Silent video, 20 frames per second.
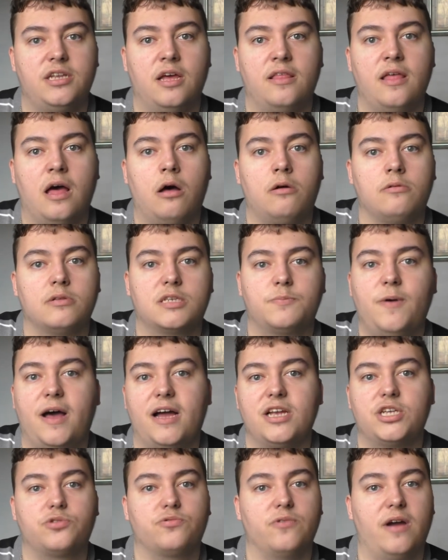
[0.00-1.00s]
you know, that old
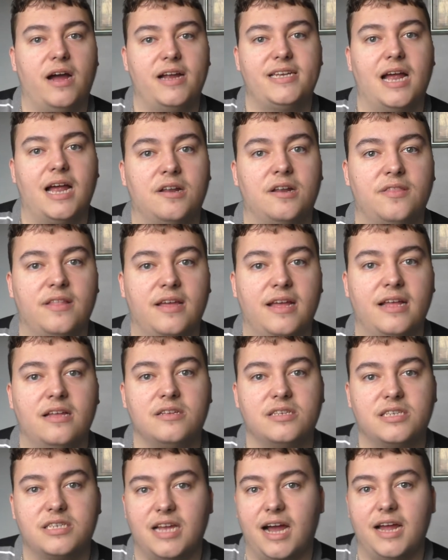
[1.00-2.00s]
splash ride on the
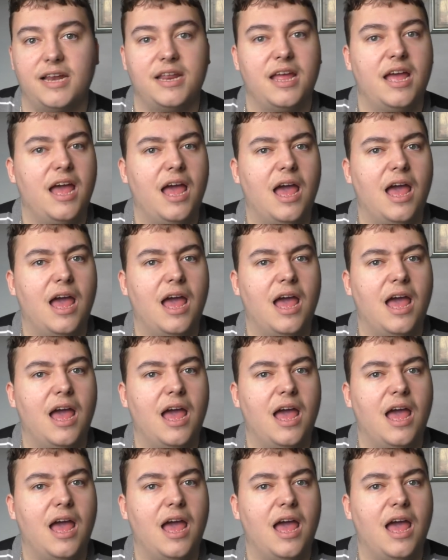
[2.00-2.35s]
hillside.